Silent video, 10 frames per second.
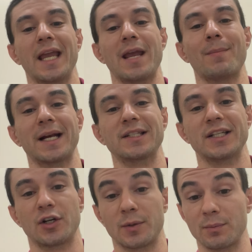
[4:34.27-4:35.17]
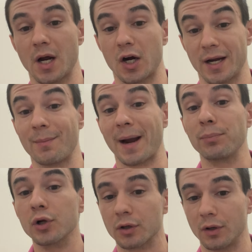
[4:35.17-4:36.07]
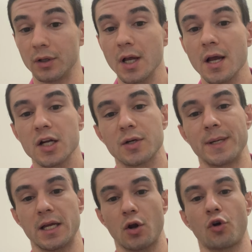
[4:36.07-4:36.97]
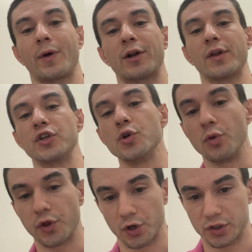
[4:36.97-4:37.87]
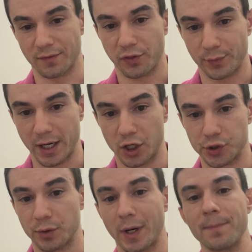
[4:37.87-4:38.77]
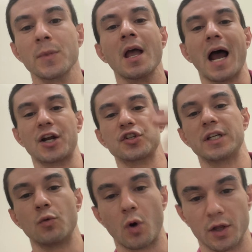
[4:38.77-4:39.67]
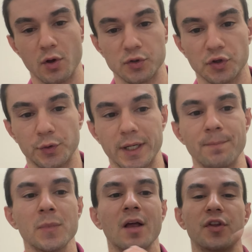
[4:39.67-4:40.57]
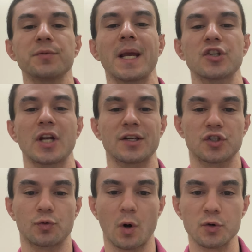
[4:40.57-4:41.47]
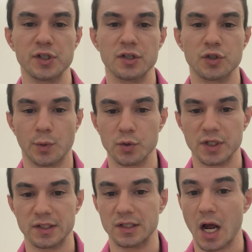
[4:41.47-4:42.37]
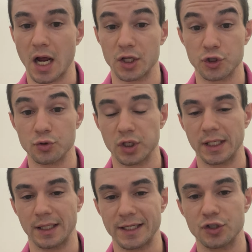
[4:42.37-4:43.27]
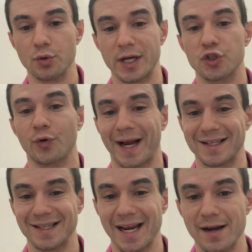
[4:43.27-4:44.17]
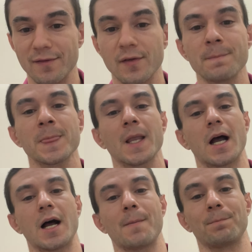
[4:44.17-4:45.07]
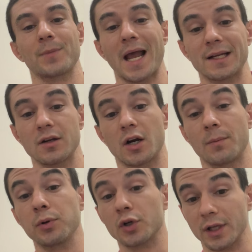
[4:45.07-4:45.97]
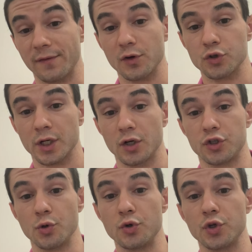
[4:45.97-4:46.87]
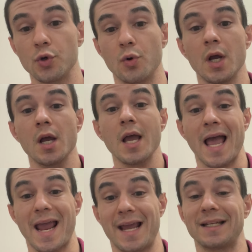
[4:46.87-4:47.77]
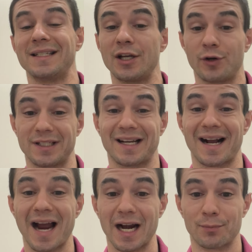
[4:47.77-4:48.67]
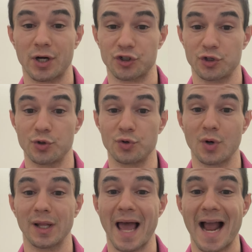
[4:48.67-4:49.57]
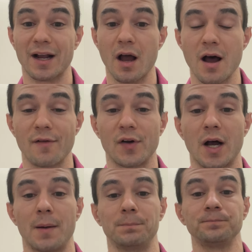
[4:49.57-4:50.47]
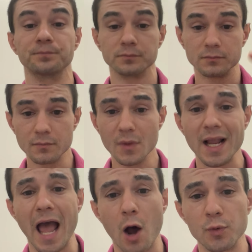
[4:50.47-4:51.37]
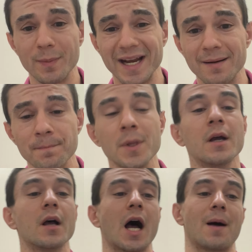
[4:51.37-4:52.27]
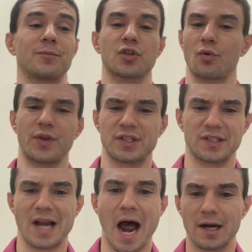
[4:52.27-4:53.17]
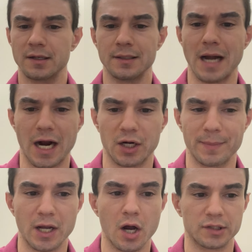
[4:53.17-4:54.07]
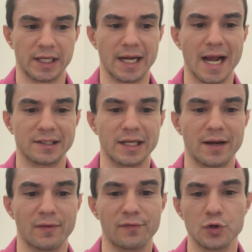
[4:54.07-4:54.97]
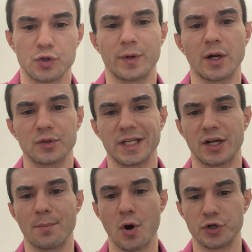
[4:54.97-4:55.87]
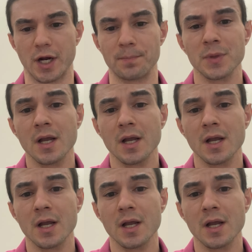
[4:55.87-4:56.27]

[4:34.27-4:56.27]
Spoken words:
in my serum or in my pleural to be greater than 2/3 of 300, right? I just need one of those three. This patient has cirrhosis. Cirrhosis usually leads to a transidative pleural effusion due to a decrease in oncotic pressure due to a lack of albumin. So this is not going to be causing an exudative effusion. We don't see a pneumonia,